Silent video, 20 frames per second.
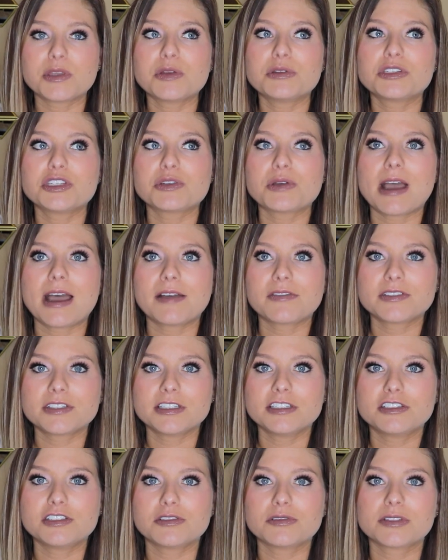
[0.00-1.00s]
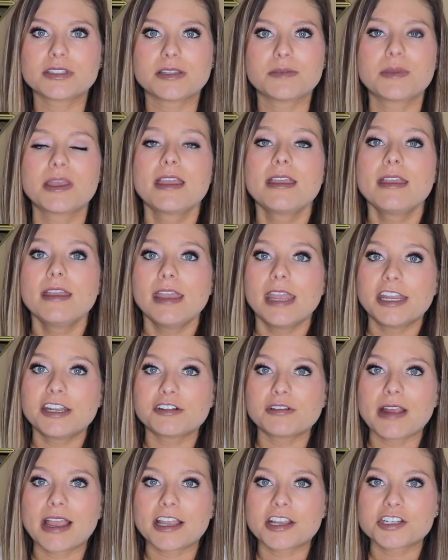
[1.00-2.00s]
You do have to do some
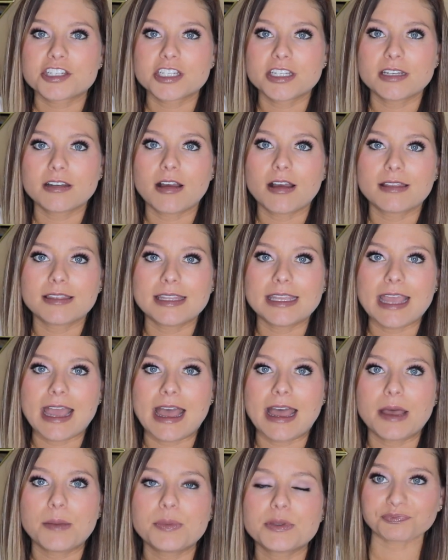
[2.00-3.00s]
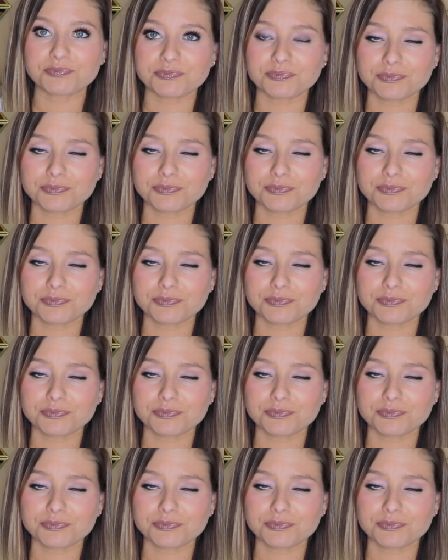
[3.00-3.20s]
interaction on the app.